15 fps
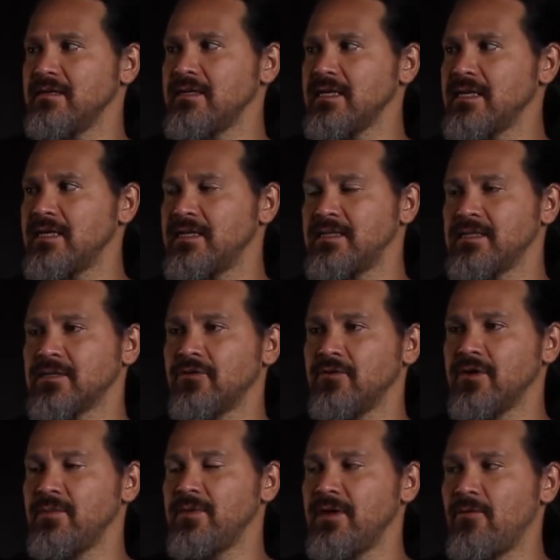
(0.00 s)
is
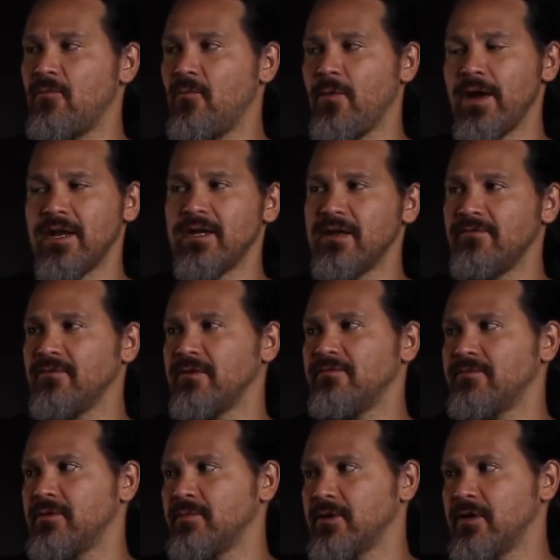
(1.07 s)
going to be way different
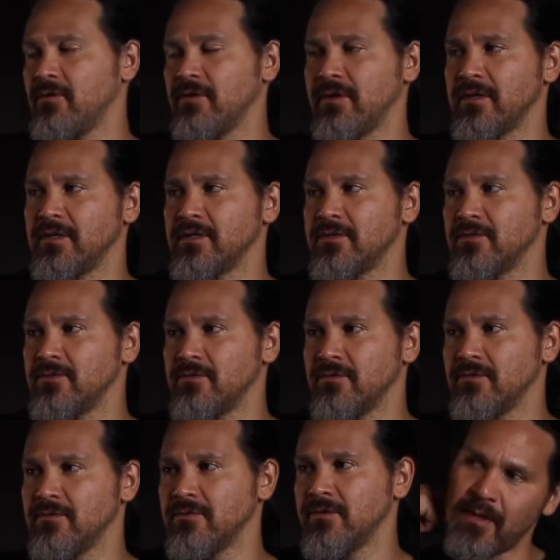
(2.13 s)
from going
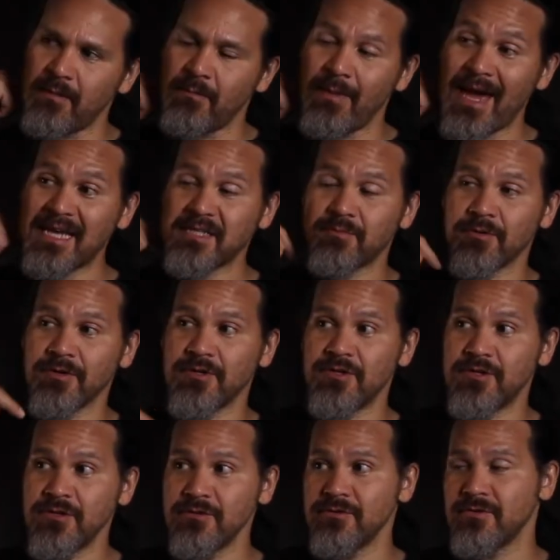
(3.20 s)
to a
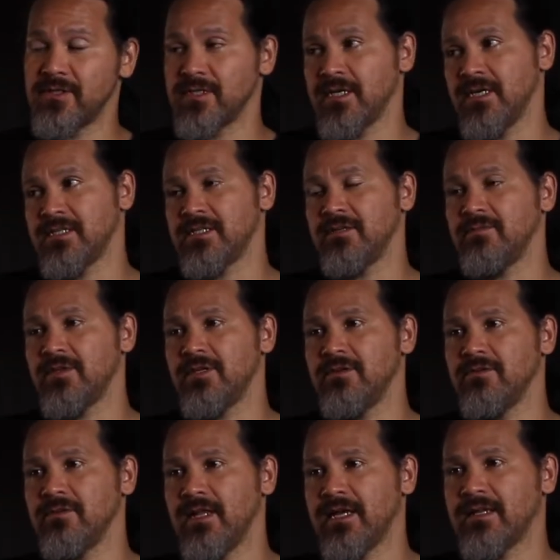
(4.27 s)
mass-produced custom
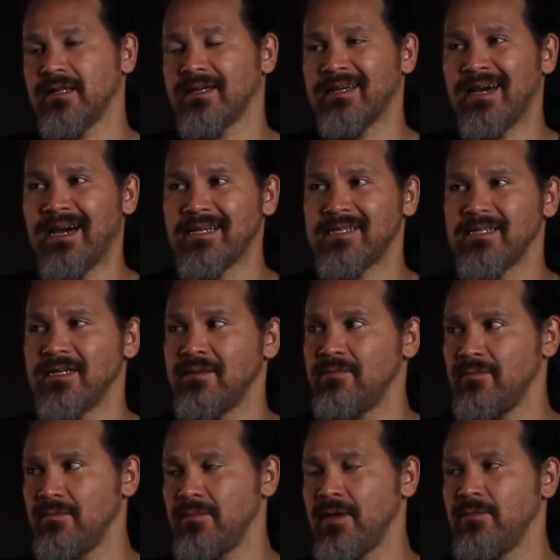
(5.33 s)
cue like Lacassie and
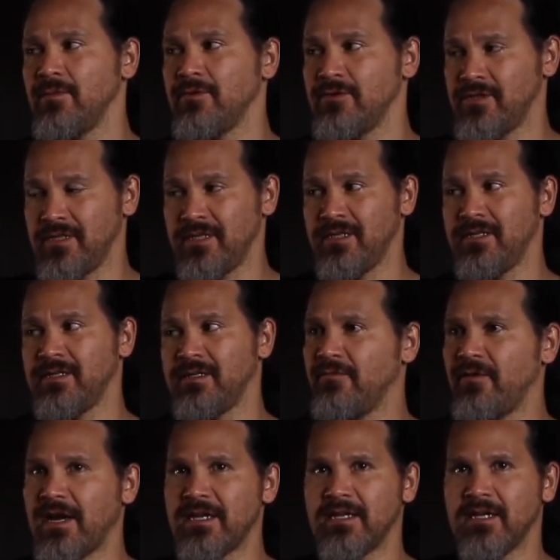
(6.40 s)
Amuchi and
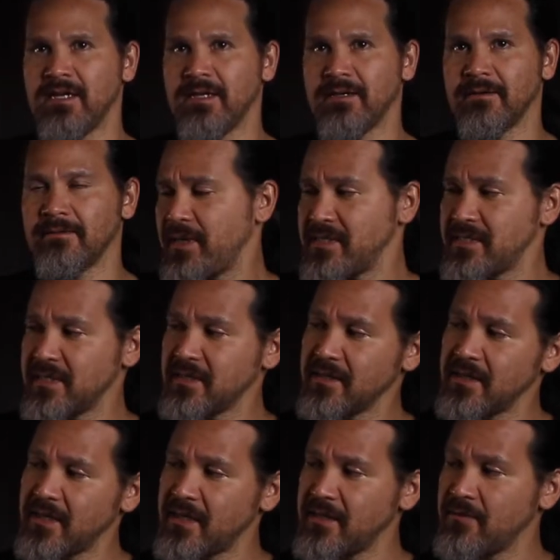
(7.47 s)
Viking.
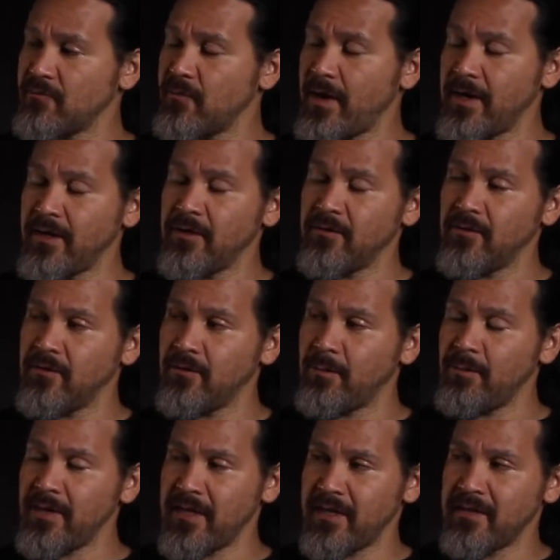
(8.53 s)
Basically, the radial
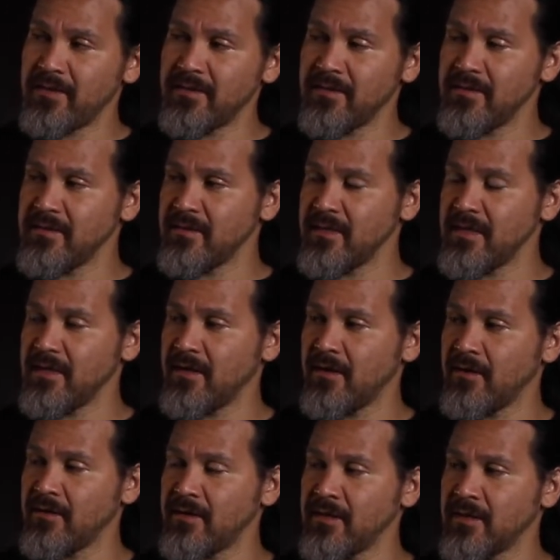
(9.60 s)
pin
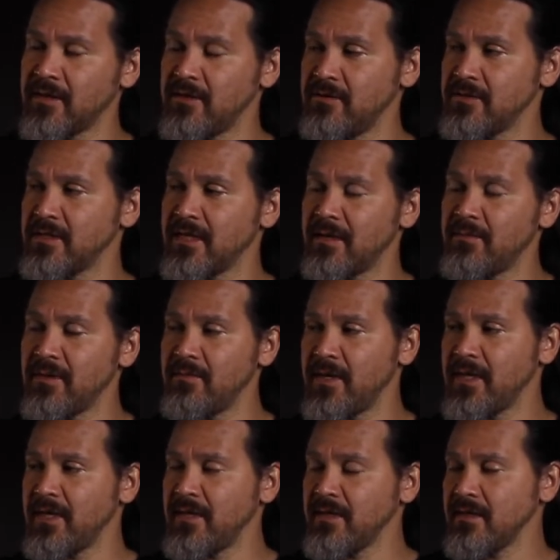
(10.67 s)
on the cues that I'll be
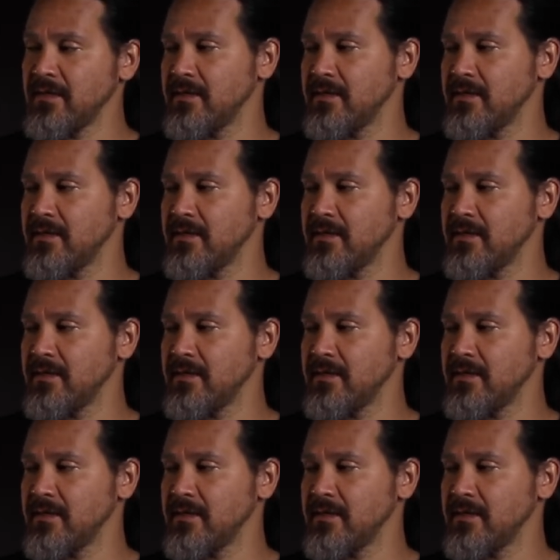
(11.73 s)
making